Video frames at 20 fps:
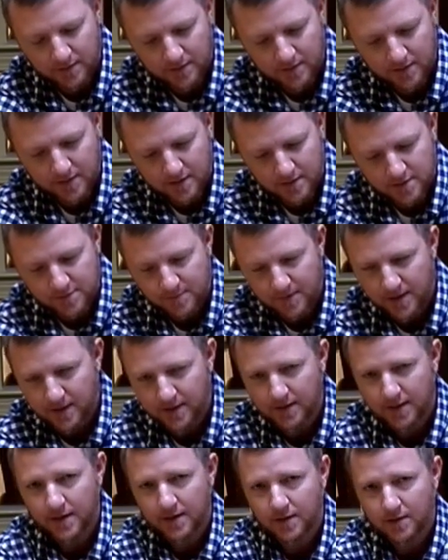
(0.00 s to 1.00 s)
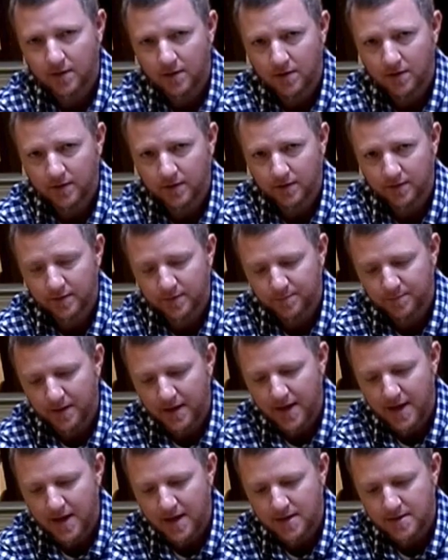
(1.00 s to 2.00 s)
this magnetic auger in the
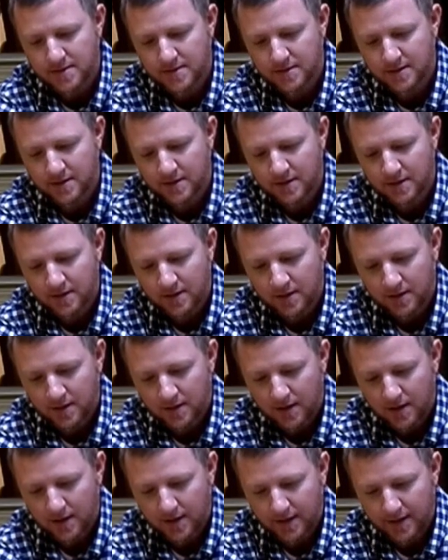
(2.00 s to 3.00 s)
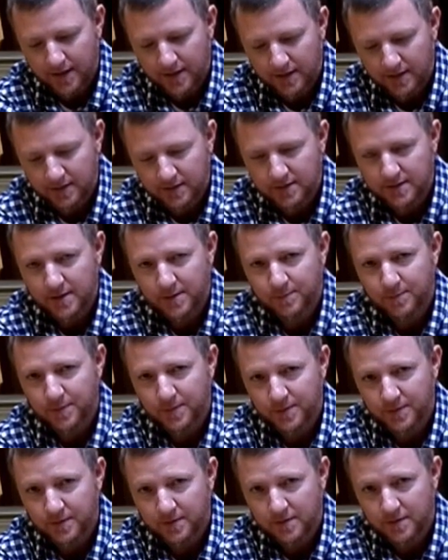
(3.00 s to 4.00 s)
past I hadn't
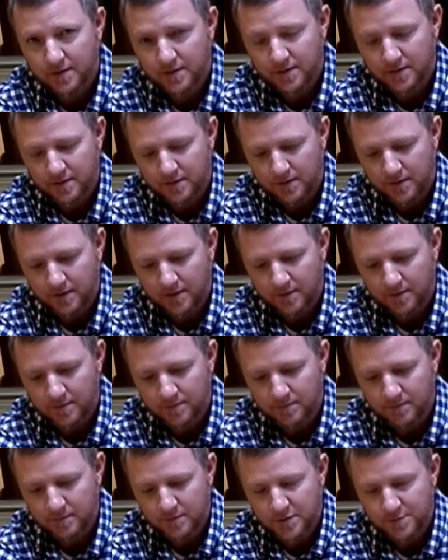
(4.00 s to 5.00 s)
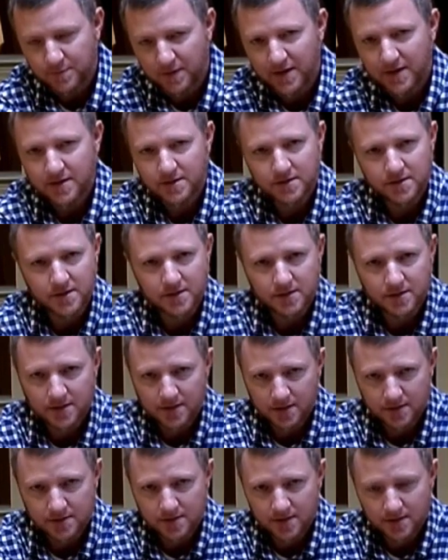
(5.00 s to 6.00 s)
tempered the springs just
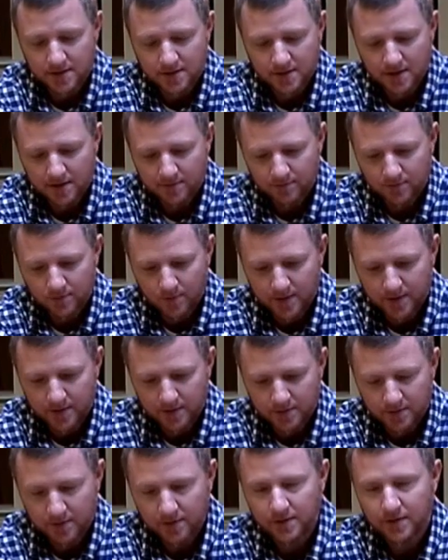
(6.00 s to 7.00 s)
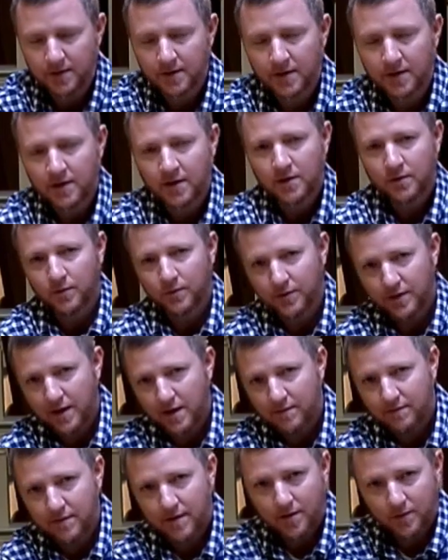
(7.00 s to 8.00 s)
because I didn't have a way to do it. Well,
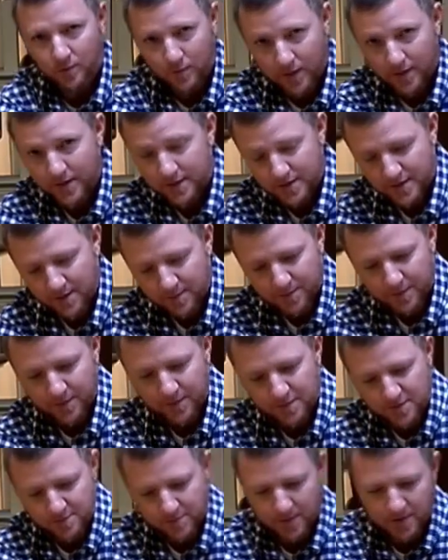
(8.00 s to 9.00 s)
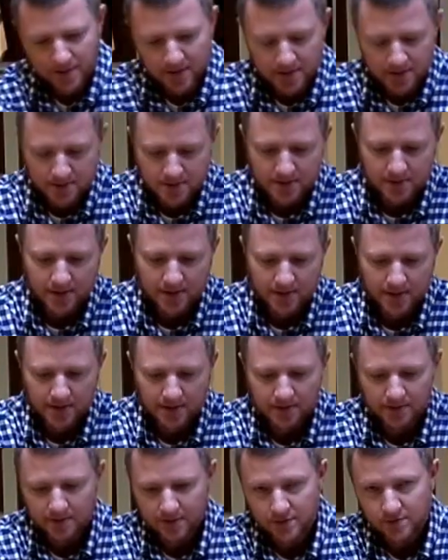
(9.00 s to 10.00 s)
now I've got a way to temper the springs,
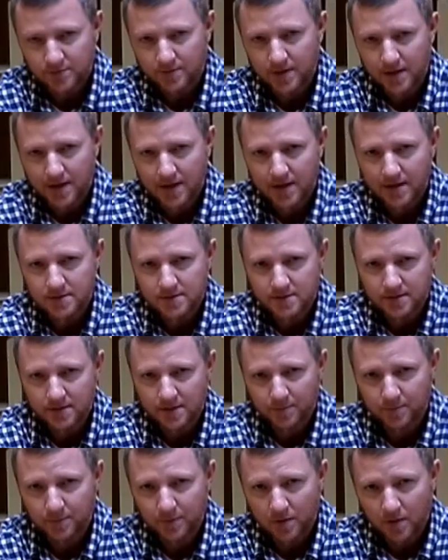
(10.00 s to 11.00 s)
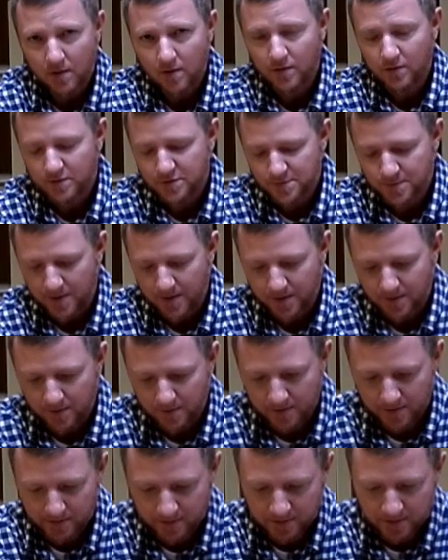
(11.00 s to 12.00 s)
and this one has a tempered auger spring
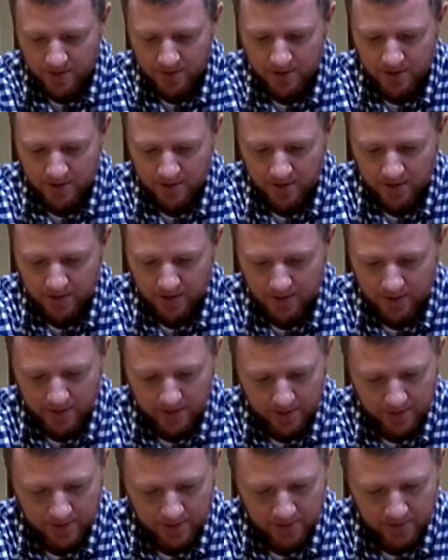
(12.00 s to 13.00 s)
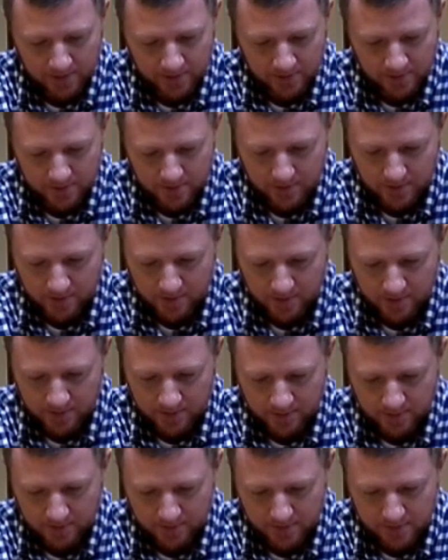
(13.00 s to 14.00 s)
on it. And
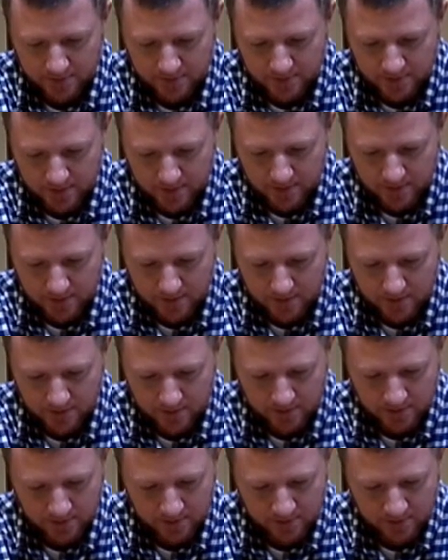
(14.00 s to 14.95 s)
let's see,